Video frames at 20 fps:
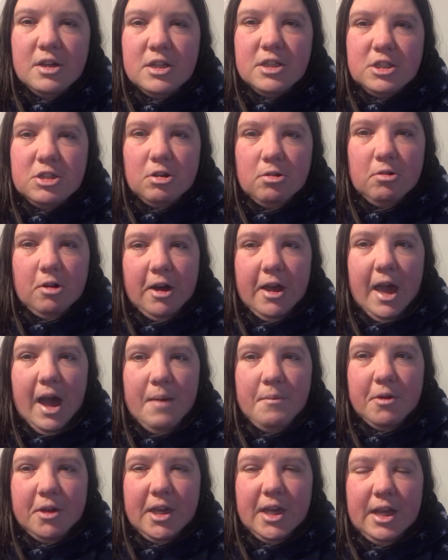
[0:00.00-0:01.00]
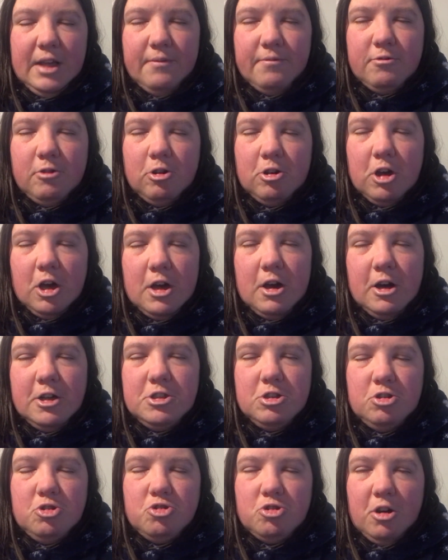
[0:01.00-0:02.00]
So I am a keen vlogger. I
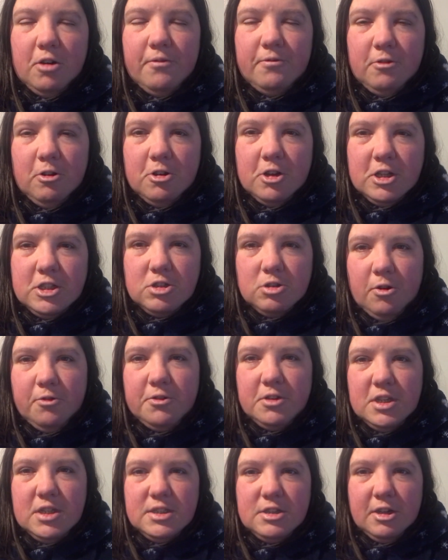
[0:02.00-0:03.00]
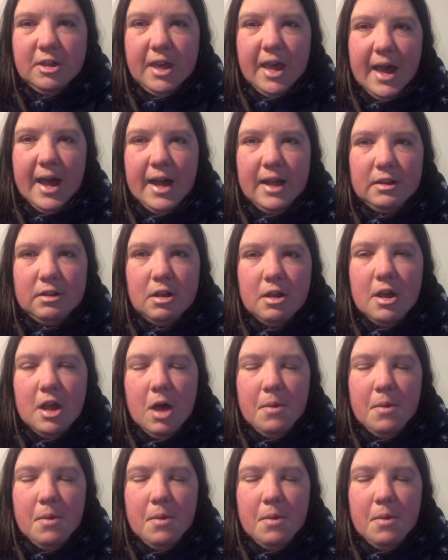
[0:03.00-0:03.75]
do try and vlog as often as I can